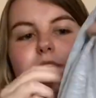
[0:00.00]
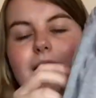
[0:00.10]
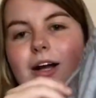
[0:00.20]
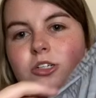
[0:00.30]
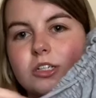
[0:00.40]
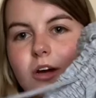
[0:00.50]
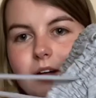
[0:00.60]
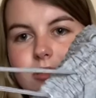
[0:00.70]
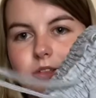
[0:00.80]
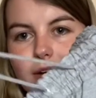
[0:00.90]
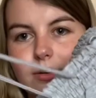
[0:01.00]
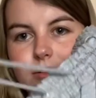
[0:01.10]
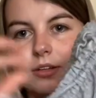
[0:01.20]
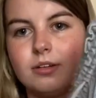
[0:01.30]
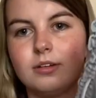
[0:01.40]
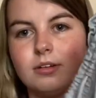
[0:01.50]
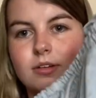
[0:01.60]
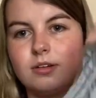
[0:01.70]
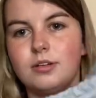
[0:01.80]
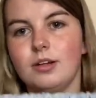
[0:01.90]
actually tightens around,
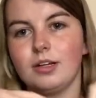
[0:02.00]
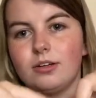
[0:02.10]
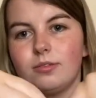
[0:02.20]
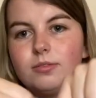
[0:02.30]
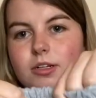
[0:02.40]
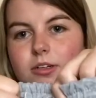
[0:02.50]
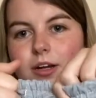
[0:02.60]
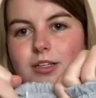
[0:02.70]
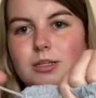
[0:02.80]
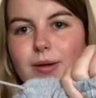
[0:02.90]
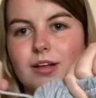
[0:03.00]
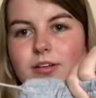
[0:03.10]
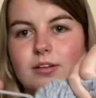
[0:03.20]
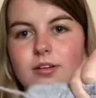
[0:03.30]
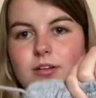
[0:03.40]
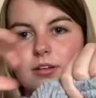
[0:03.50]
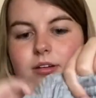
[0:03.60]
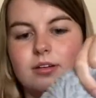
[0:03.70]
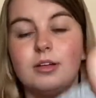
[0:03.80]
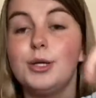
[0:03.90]
like it tightens the band,
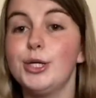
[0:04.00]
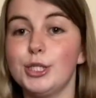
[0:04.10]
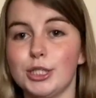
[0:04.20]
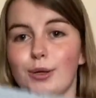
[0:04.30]
so